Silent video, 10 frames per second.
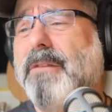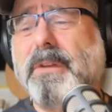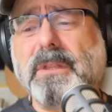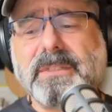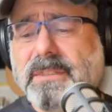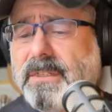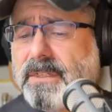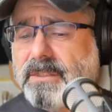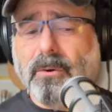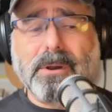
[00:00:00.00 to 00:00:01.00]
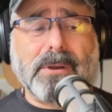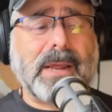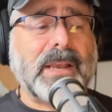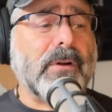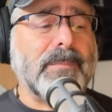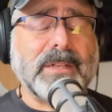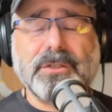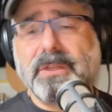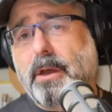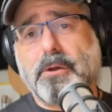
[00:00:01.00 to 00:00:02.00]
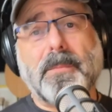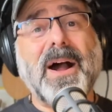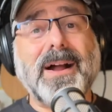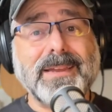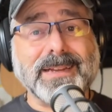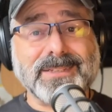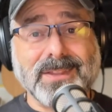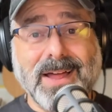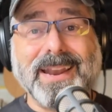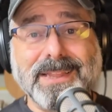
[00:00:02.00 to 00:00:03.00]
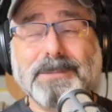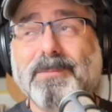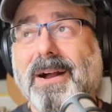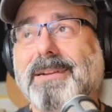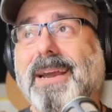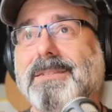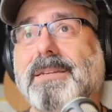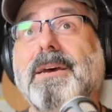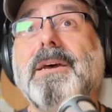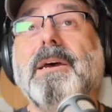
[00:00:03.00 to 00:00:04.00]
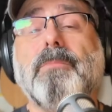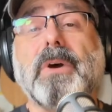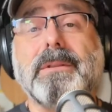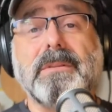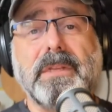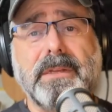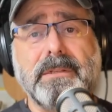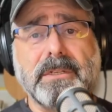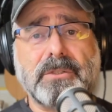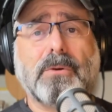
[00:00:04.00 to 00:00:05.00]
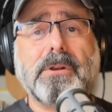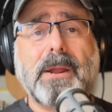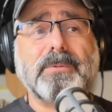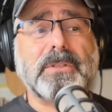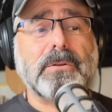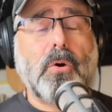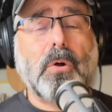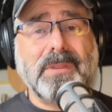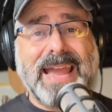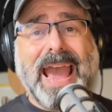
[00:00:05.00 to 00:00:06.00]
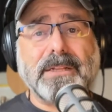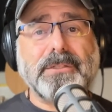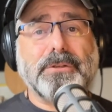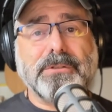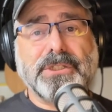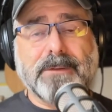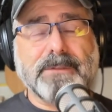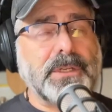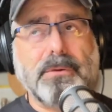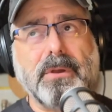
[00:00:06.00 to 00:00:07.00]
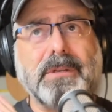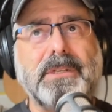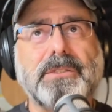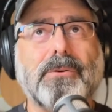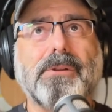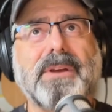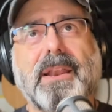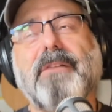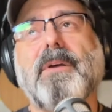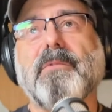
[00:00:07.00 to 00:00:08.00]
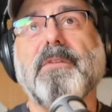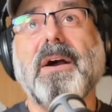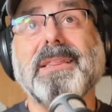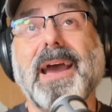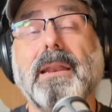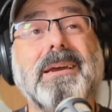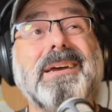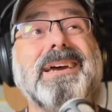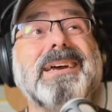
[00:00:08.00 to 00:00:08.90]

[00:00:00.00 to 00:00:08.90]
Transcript: If you listen to Disordered, I know I've mentioned the other podcast a lot in this podcast, but the Disordered episode called The Attitude Shift, and you can go to disordered.fm and find that.